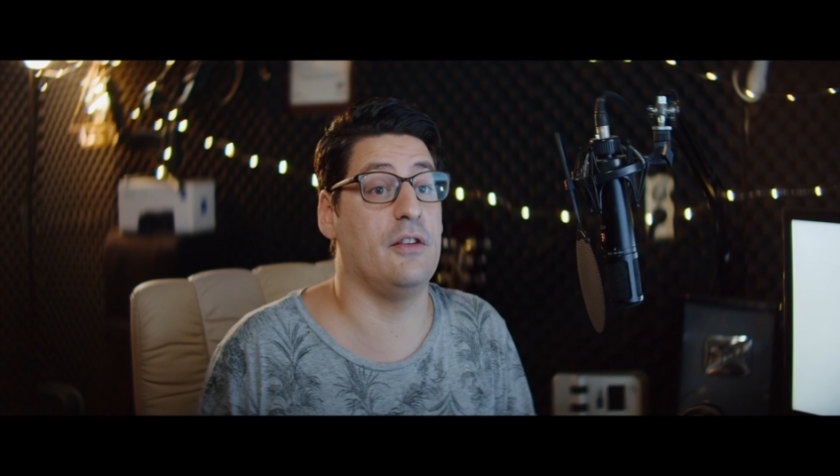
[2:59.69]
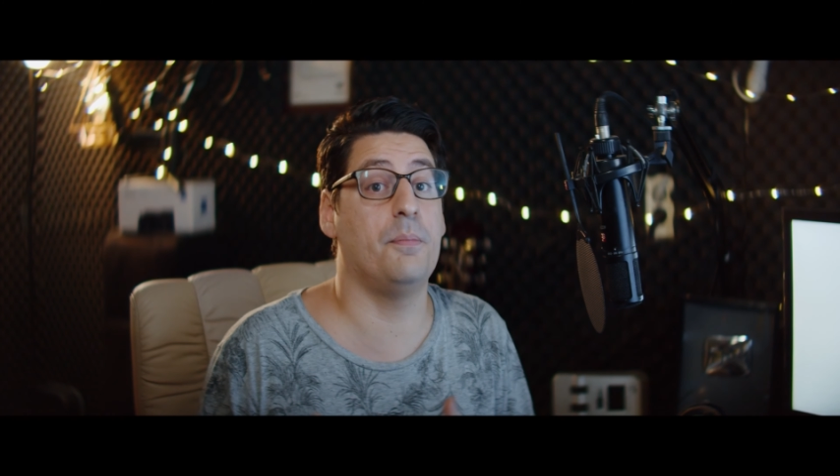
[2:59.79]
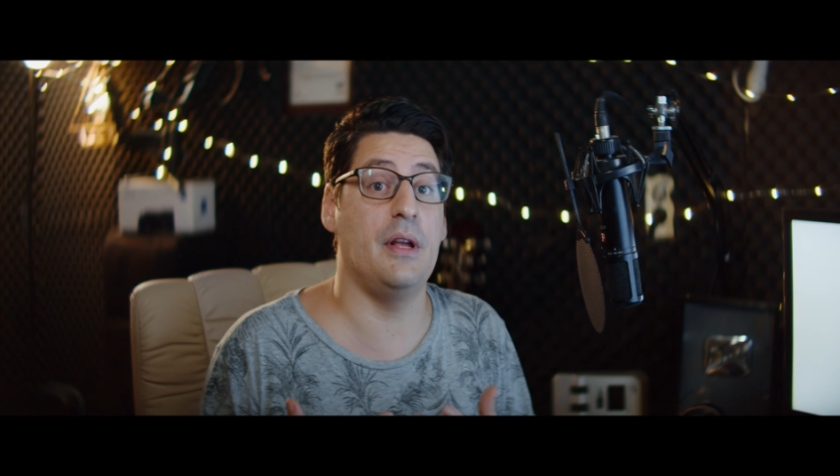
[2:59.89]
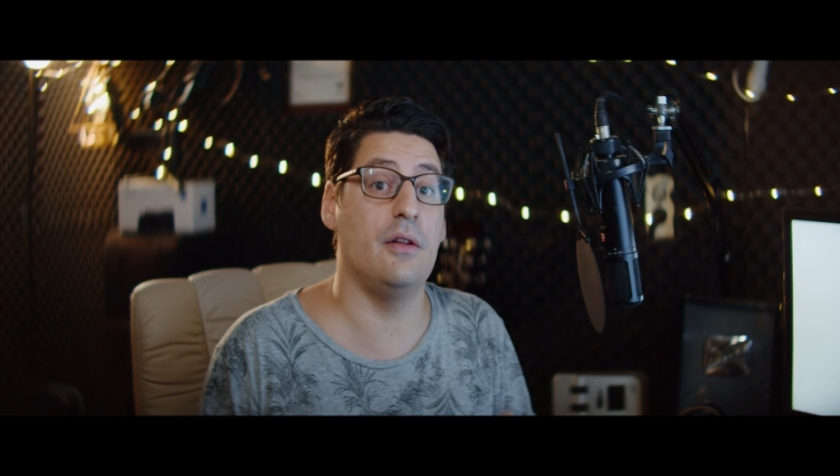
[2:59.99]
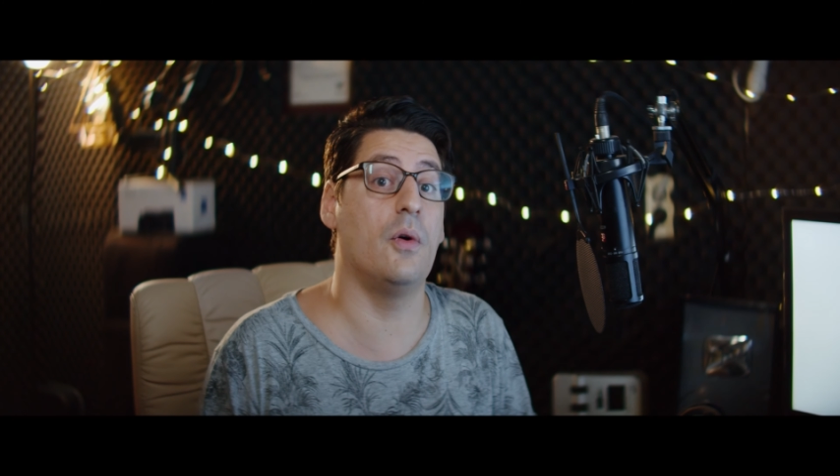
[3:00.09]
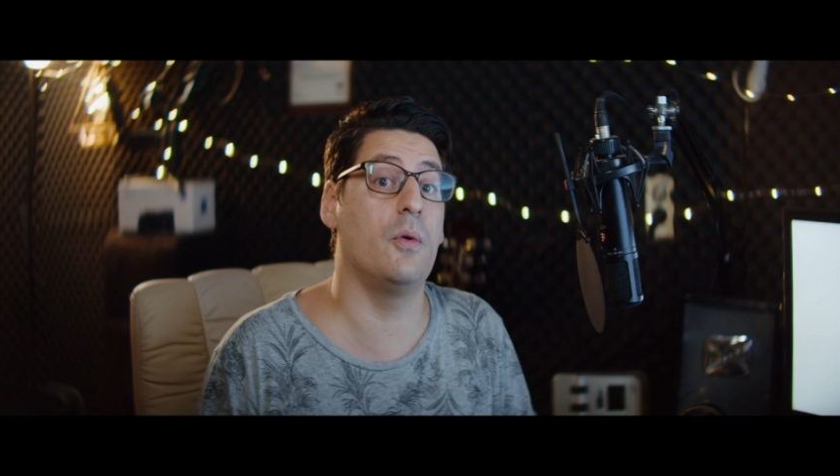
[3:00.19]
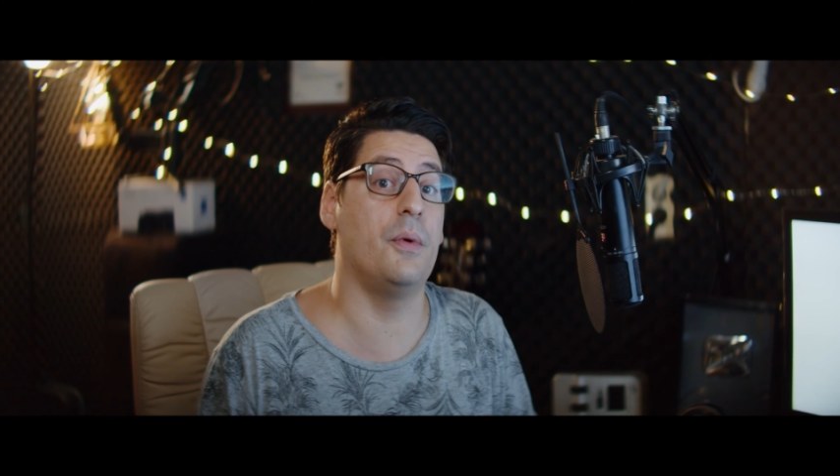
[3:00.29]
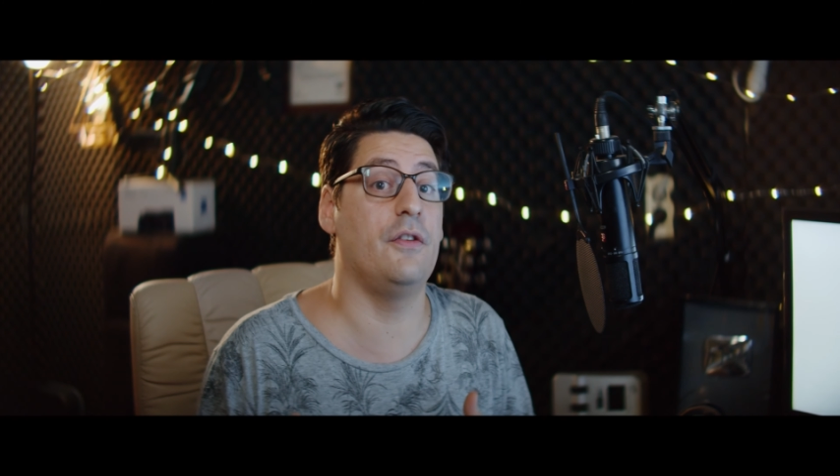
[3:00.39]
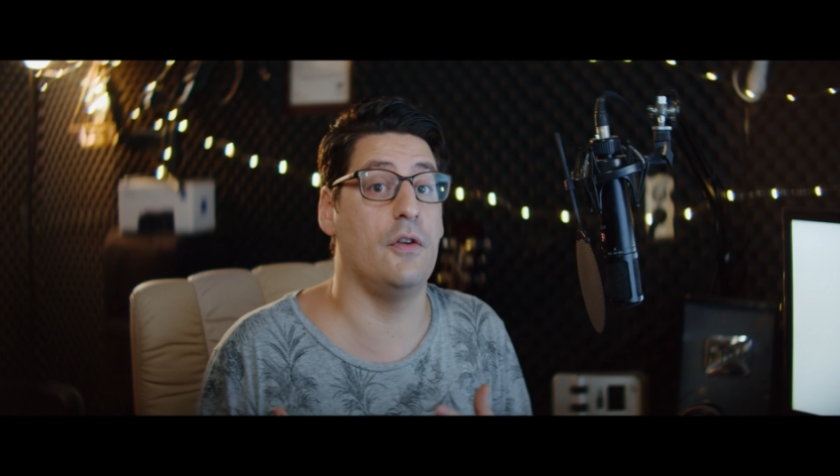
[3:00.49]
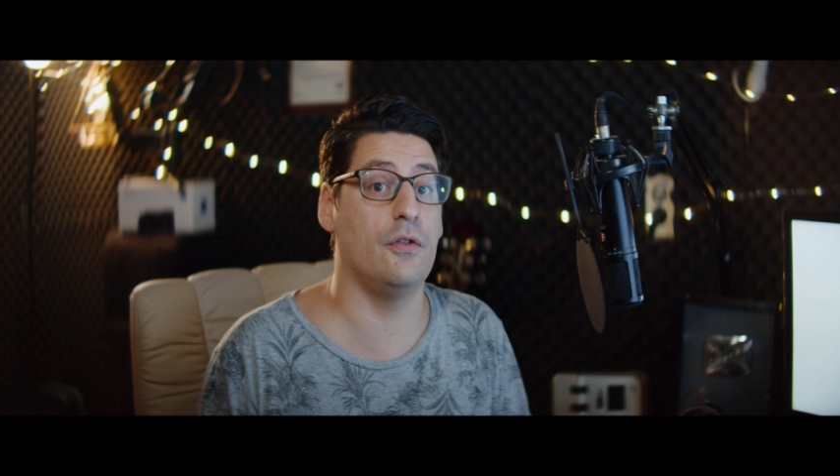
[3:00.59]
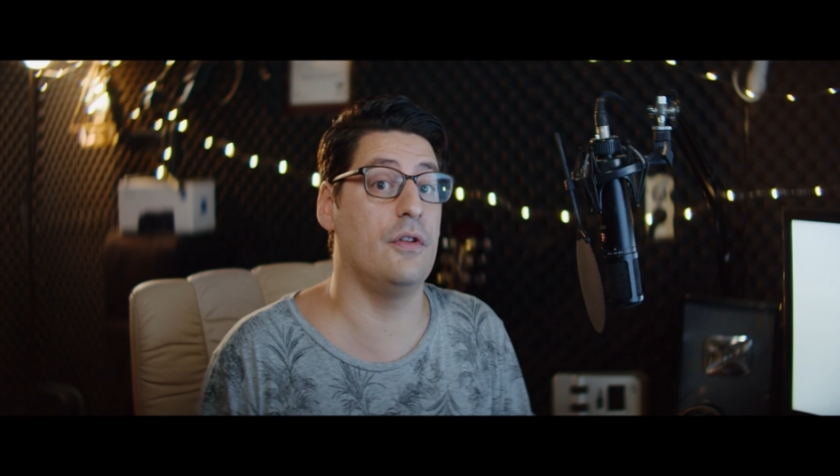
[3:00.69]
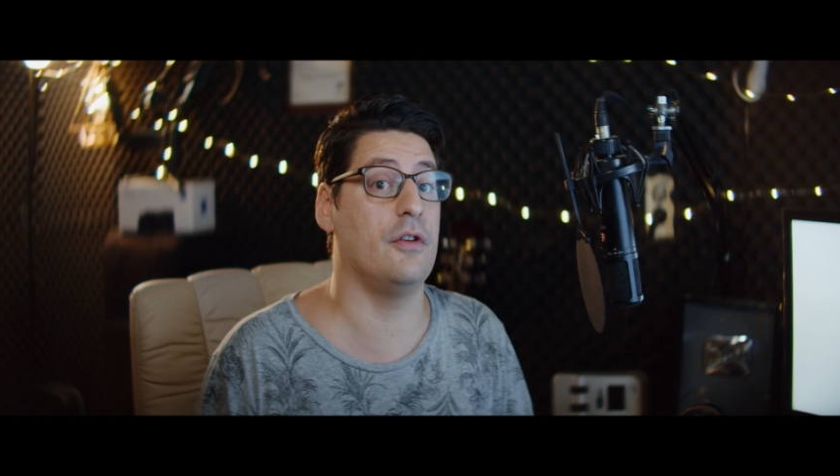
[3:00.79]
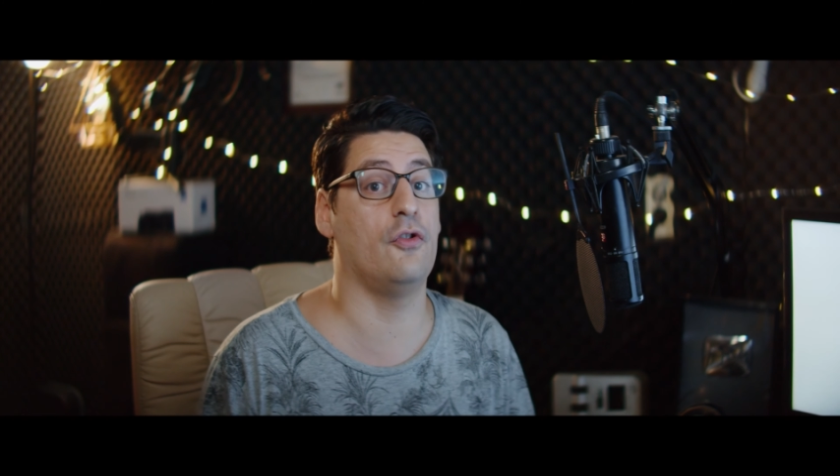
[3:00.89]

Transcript: has been always using the